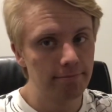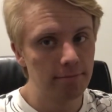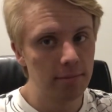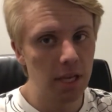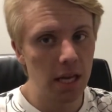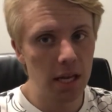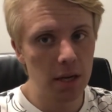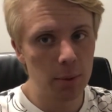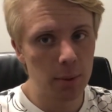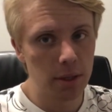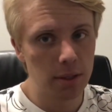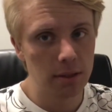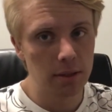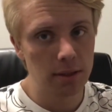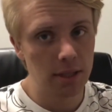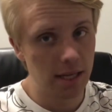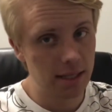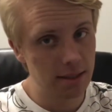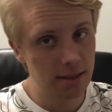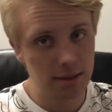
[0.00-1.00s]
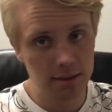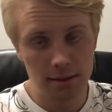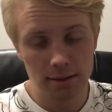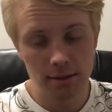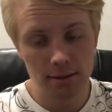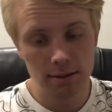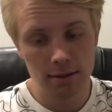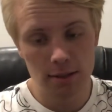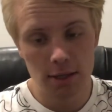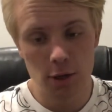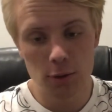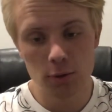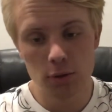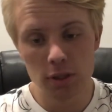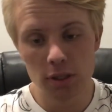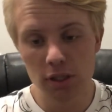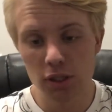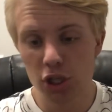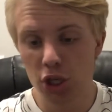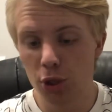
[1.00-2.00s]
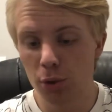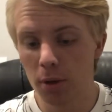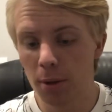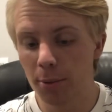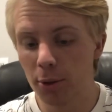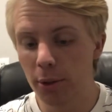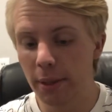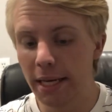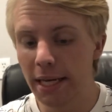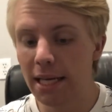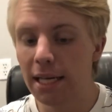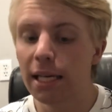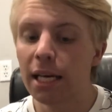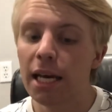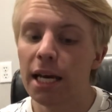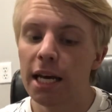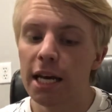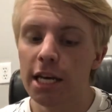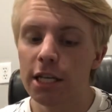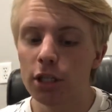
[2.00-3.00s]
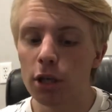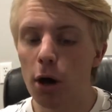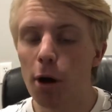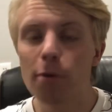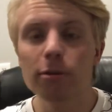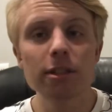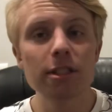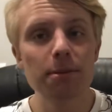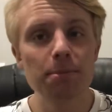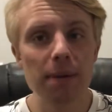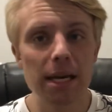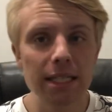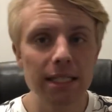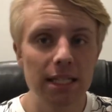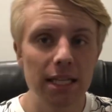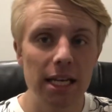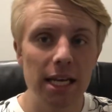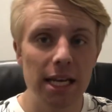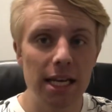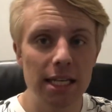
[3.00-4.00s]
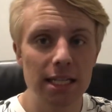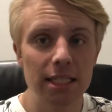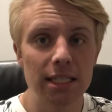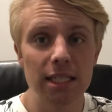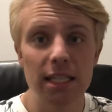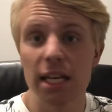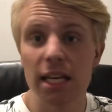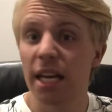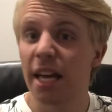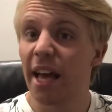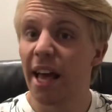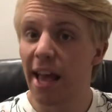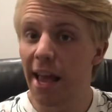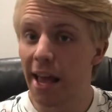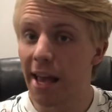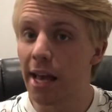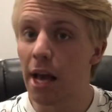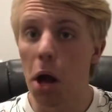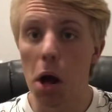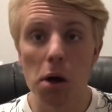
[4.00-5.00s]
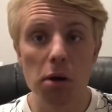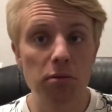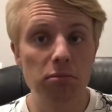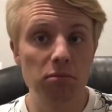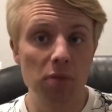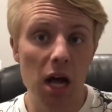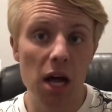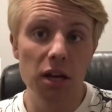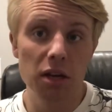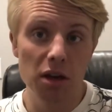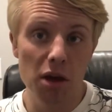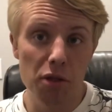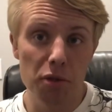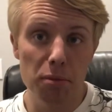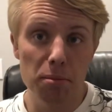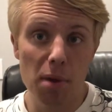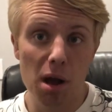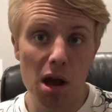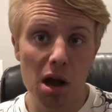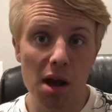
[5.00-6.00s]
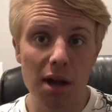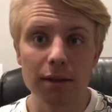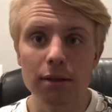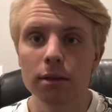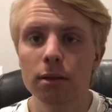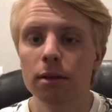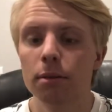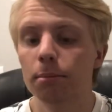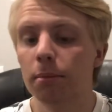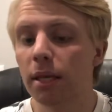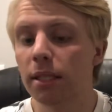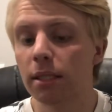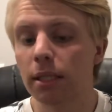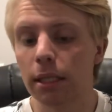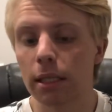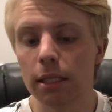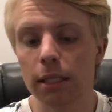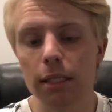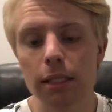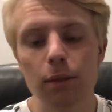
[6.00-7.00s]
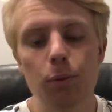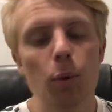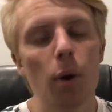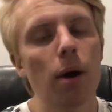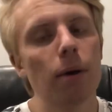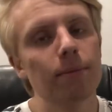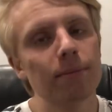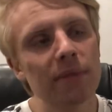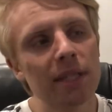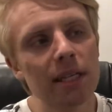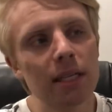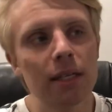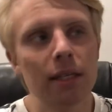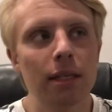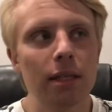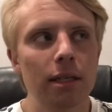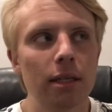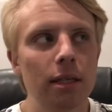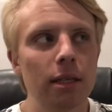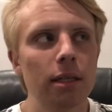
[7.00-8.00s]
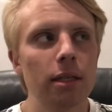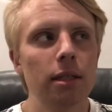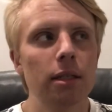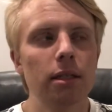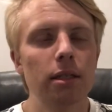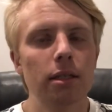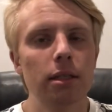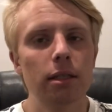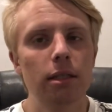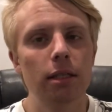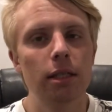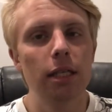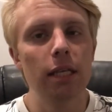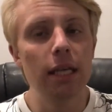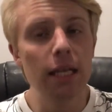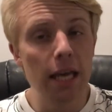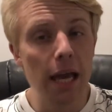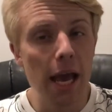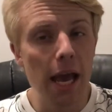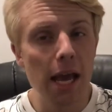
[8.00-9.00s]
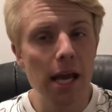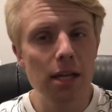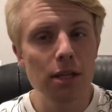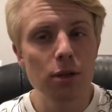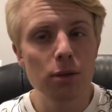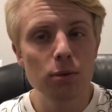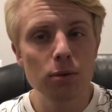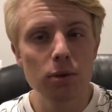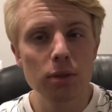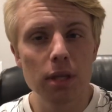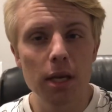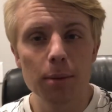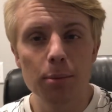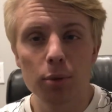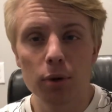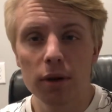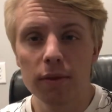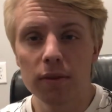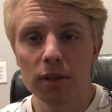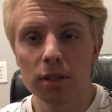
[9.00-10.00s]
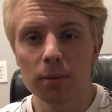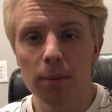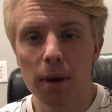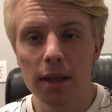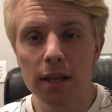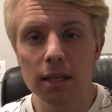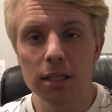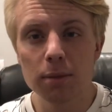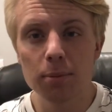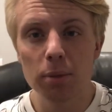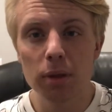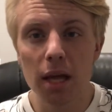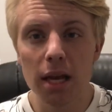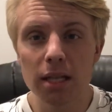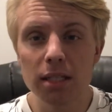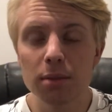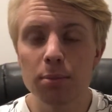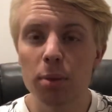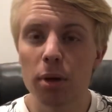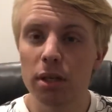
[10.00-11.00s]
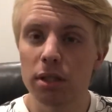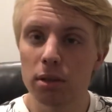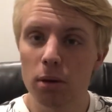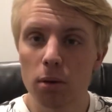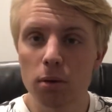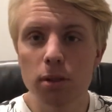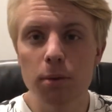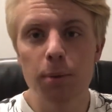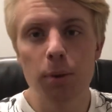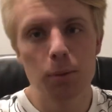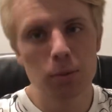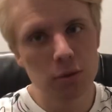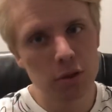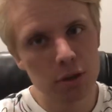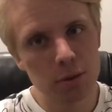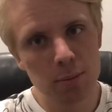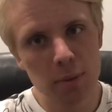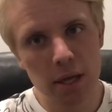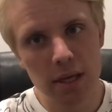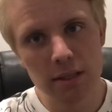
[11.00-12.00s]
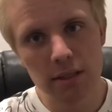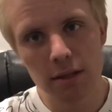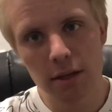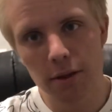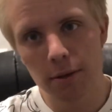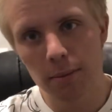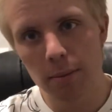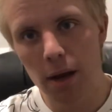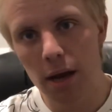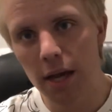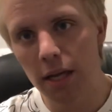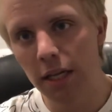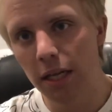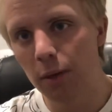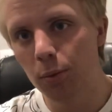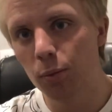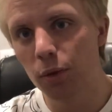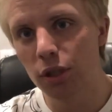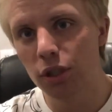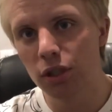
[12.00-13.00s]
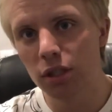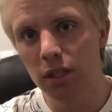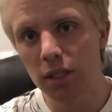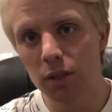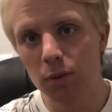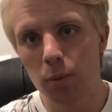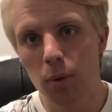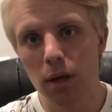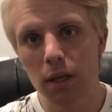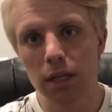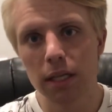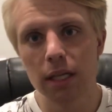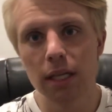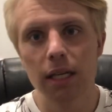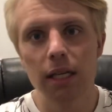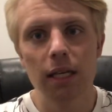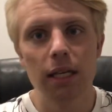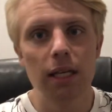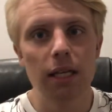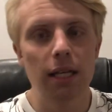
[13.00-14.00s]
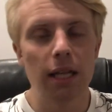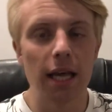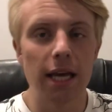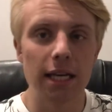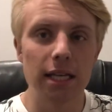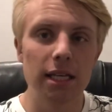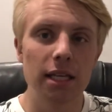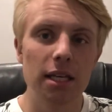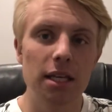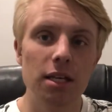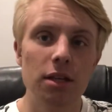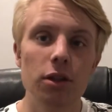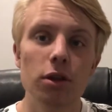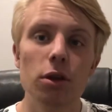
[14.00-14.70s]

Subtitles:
Anyways, those are his QWE. His ultimate is another mine, basically. Well, he can use a previous mine that he's placed, but his ultimate will just place another mine, in which this one, like, the